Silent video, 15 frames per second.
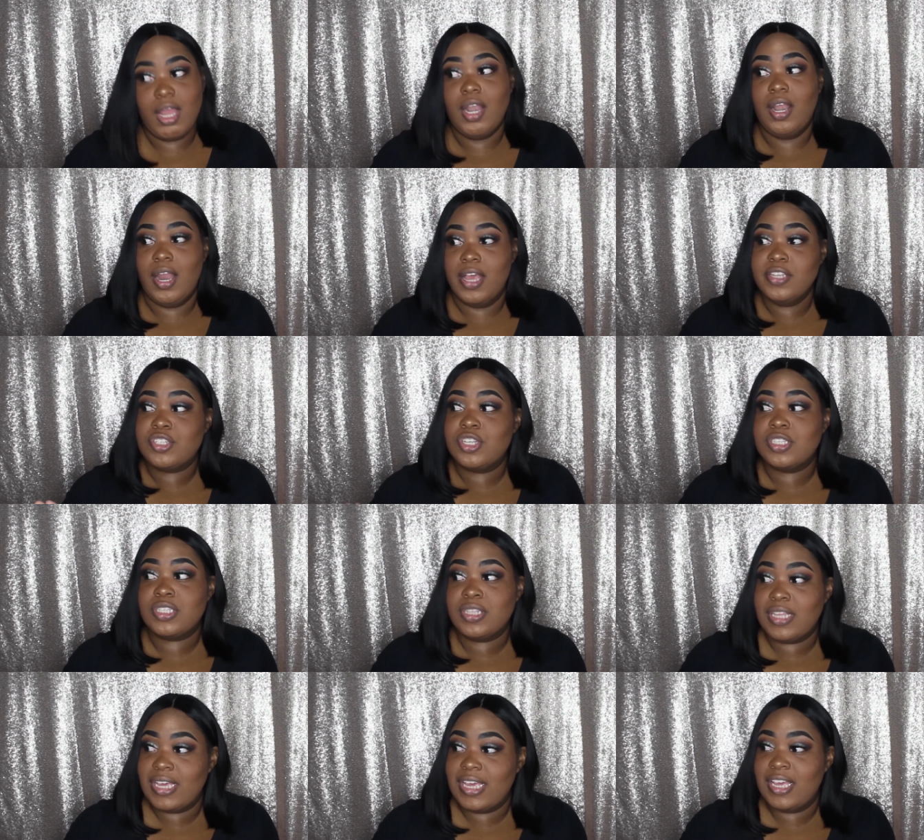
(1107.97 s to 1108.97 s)
Let's just
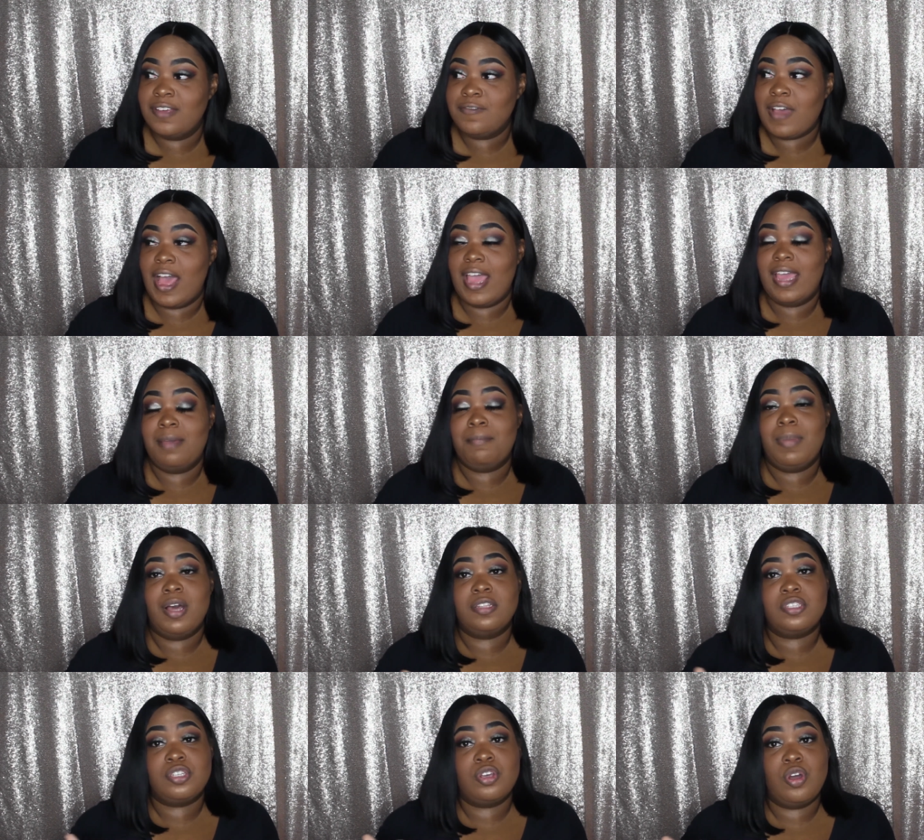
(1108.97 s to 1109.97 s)
leave. I am
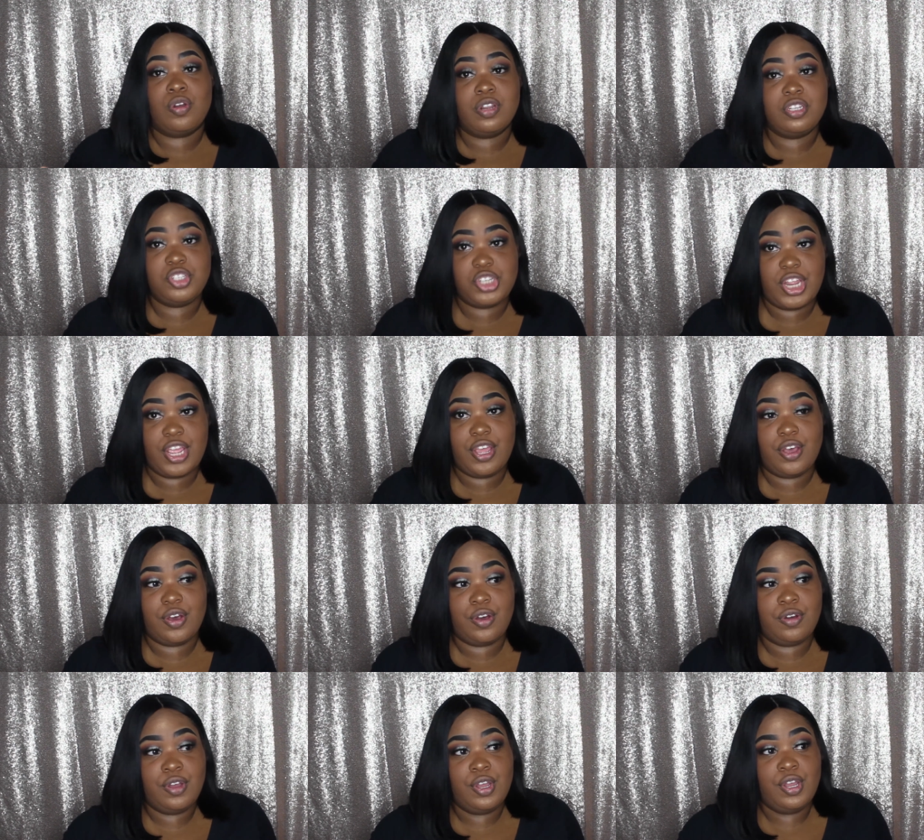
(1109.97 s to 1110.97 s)
about to go to
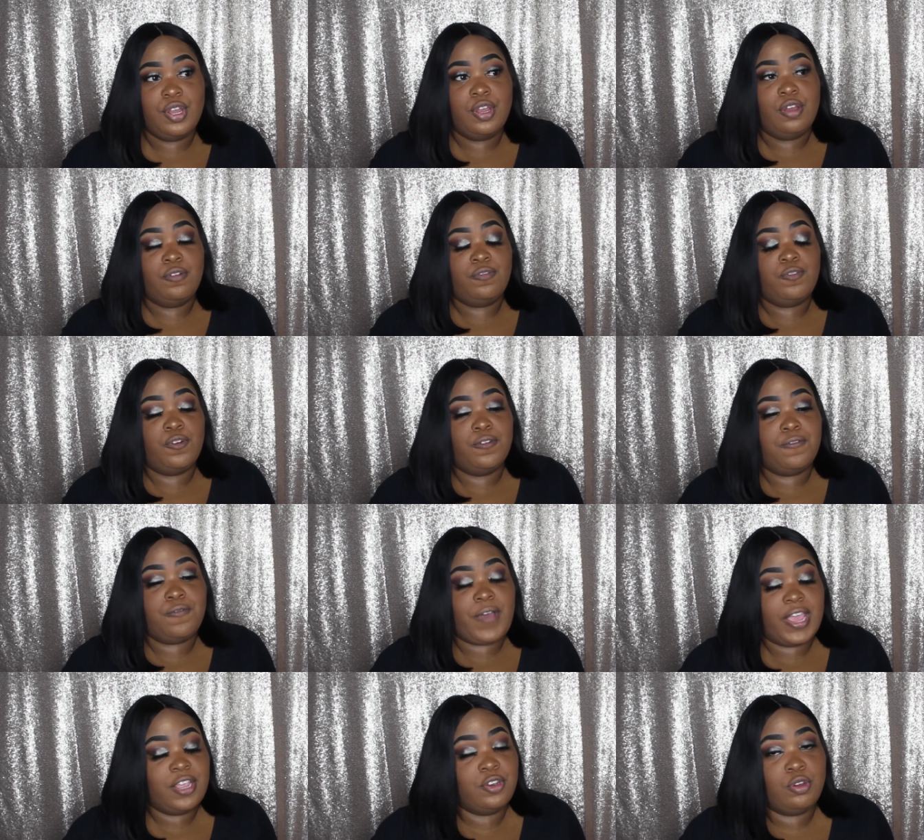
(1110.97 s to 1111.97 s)
jail for
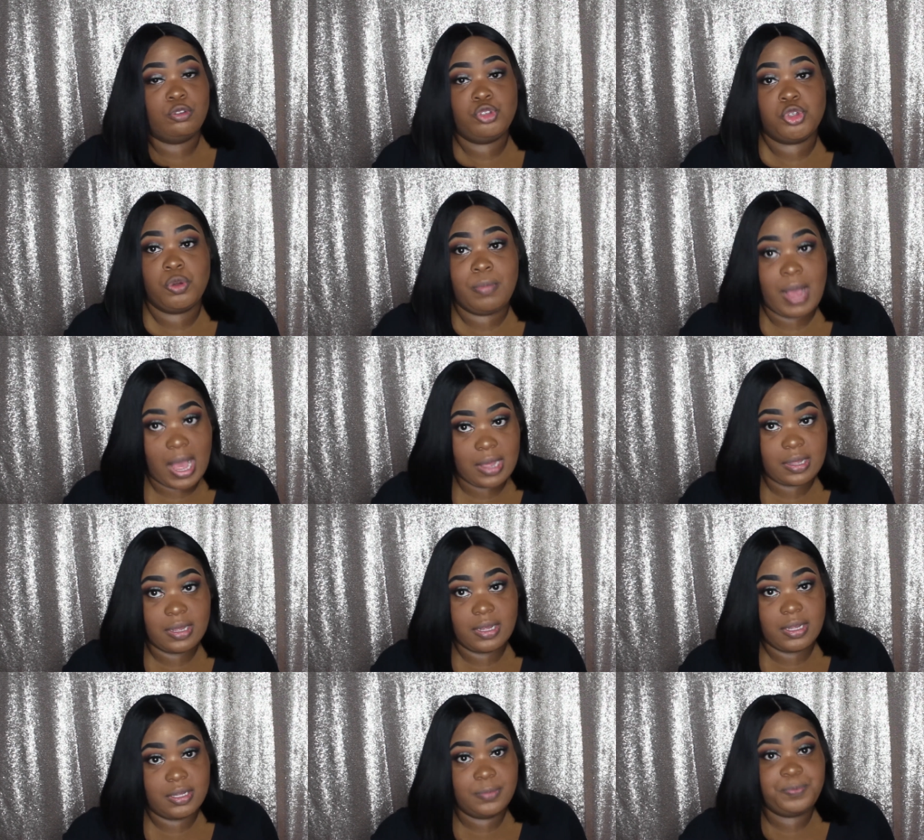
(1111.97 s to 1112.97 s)
fighting no
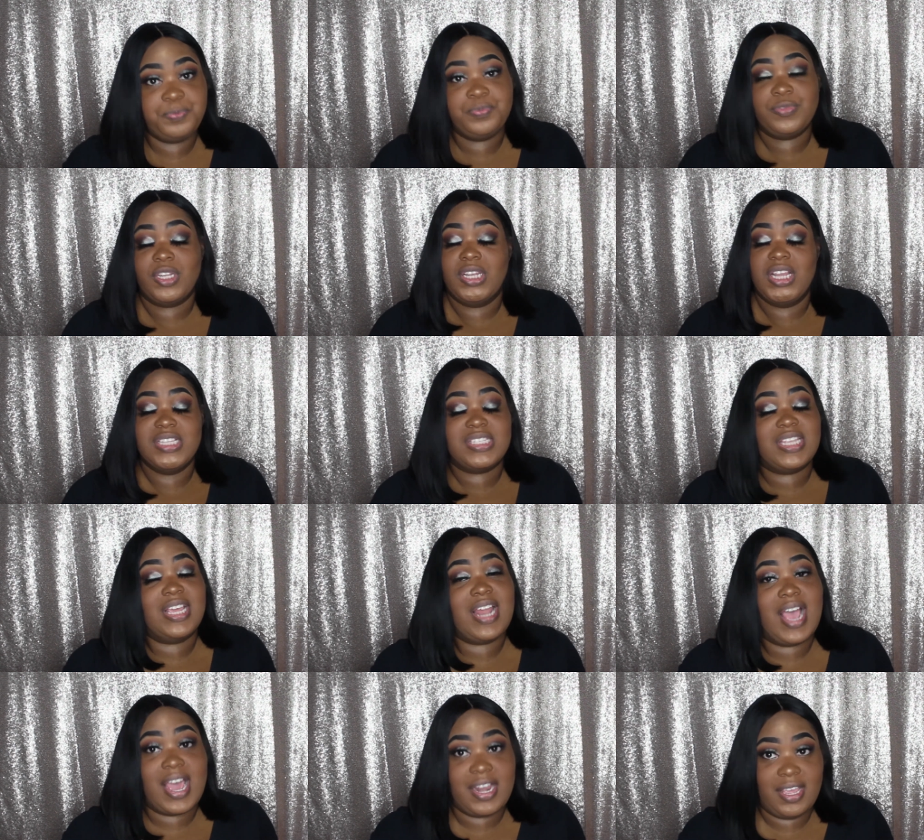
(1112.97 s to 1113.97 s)
Chewbacca. Let's
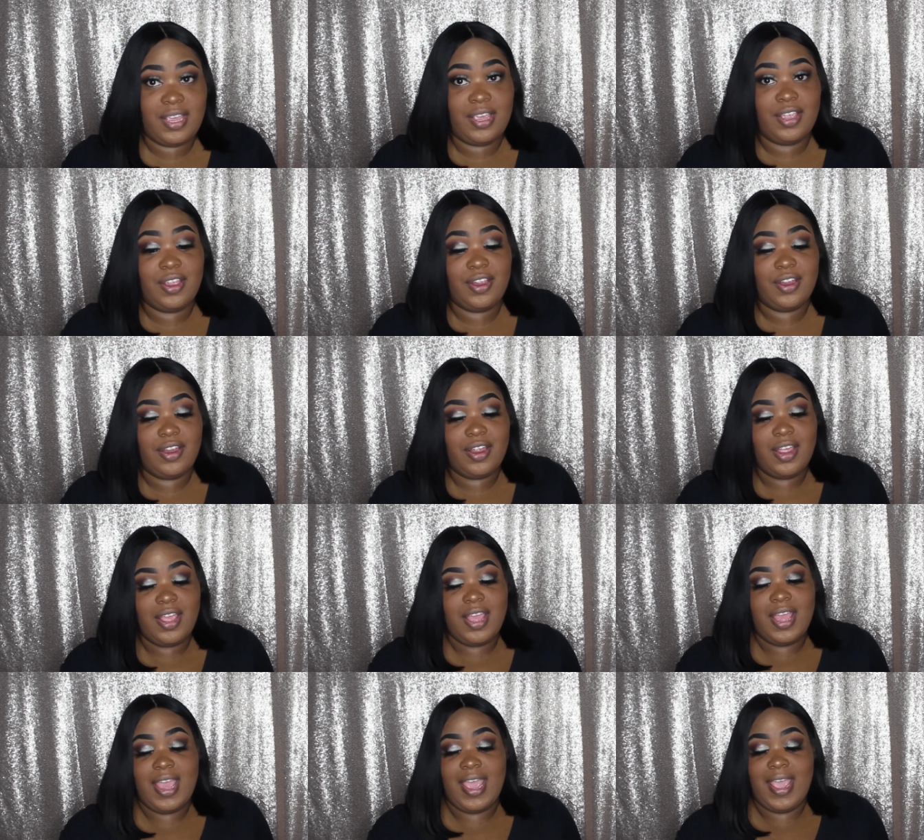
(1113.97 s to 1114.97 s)
get out of here.
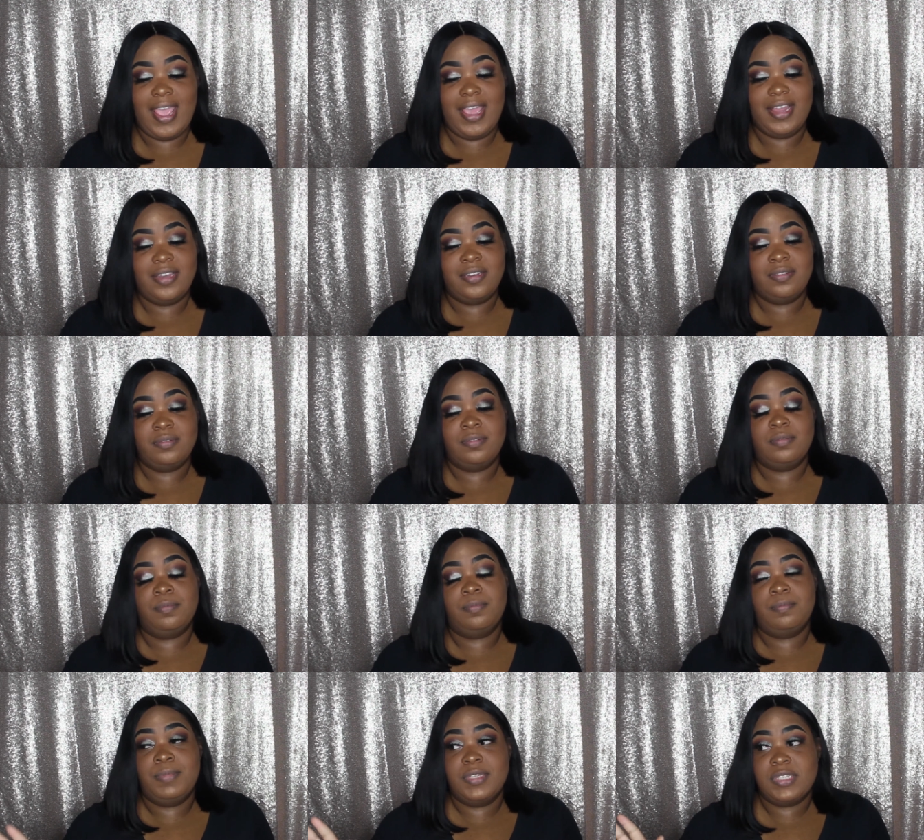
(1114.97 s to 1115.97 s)
And
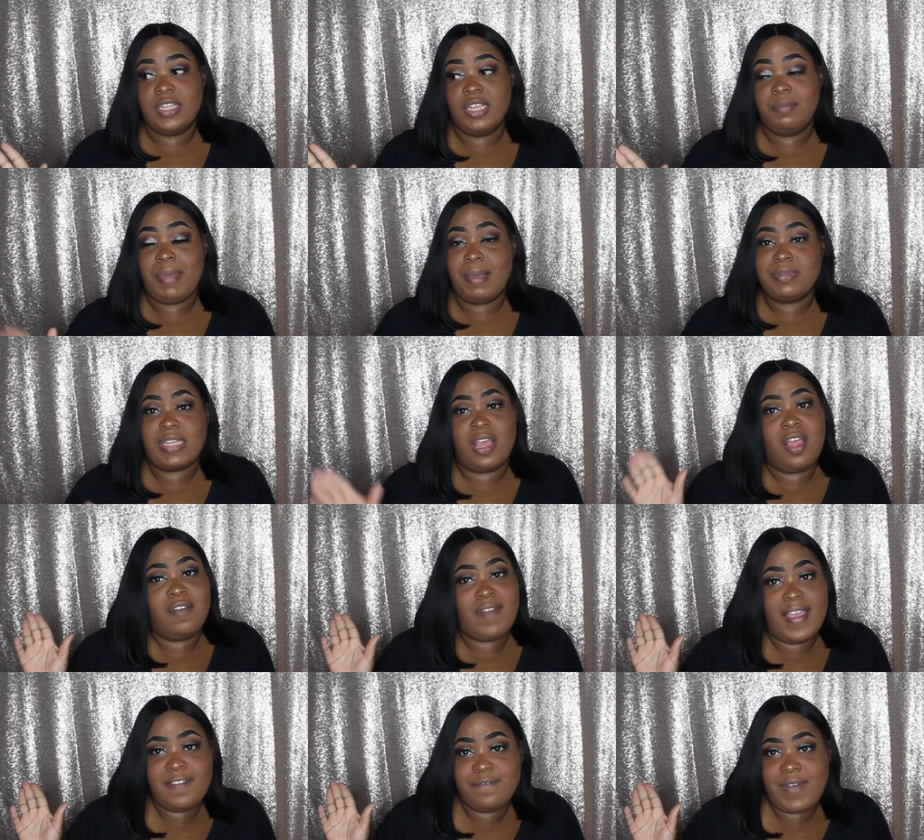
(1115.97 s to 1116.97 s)
Miss Nikki Baby's like,
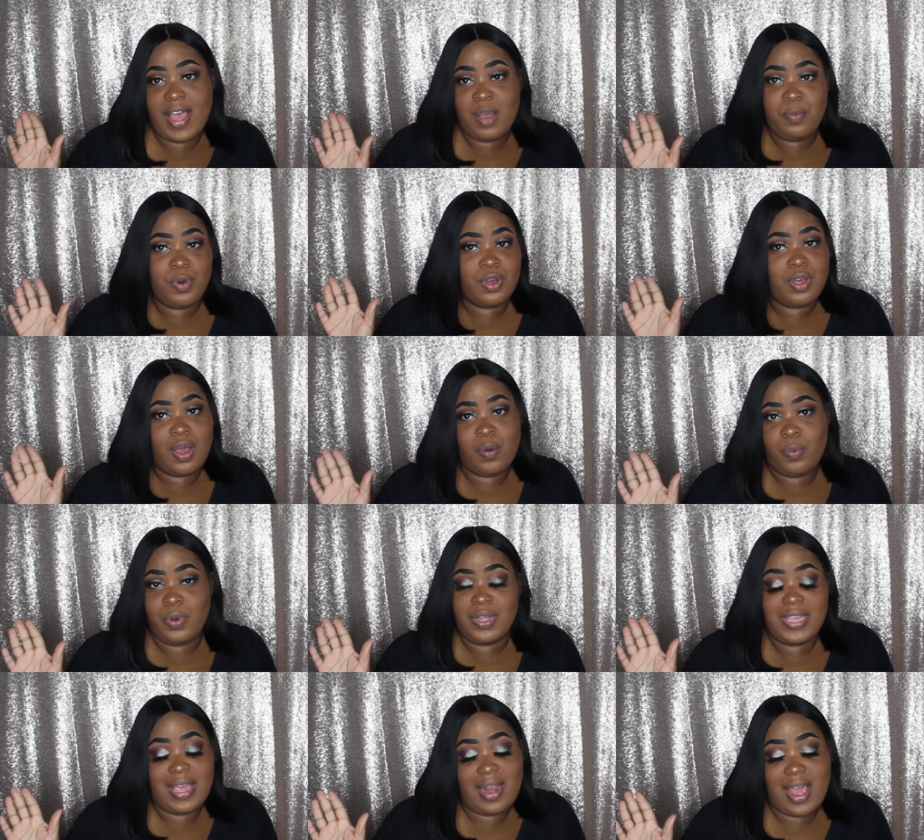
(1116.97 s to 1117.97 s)
all right, fine, we'll go,
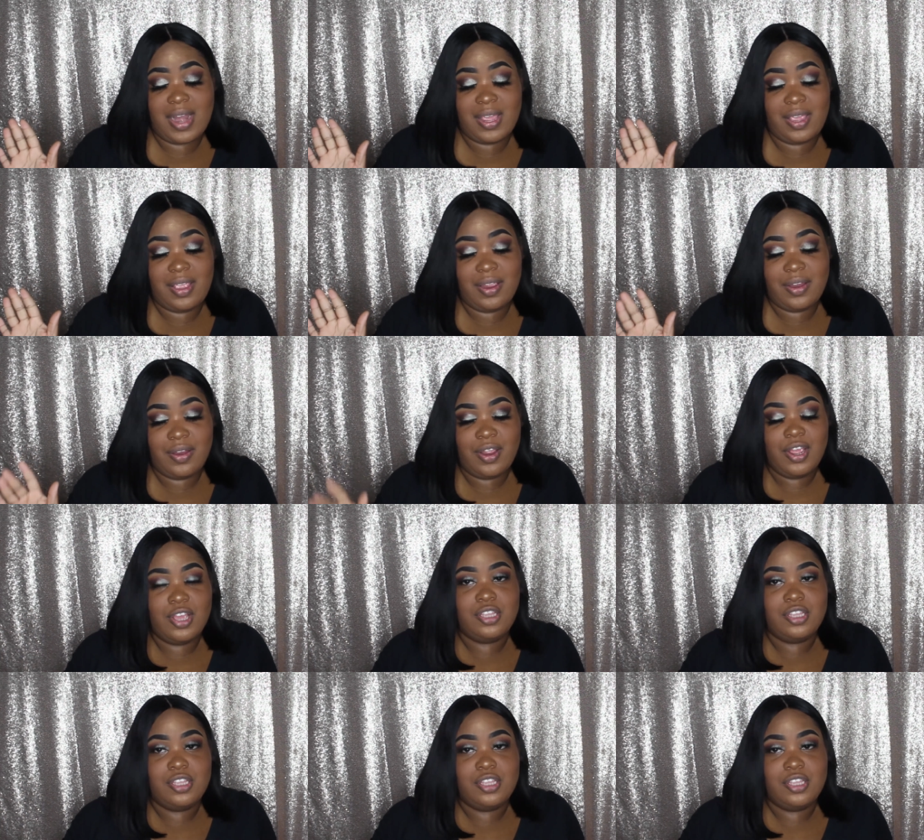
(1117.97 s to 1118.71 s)
we'll get out of here.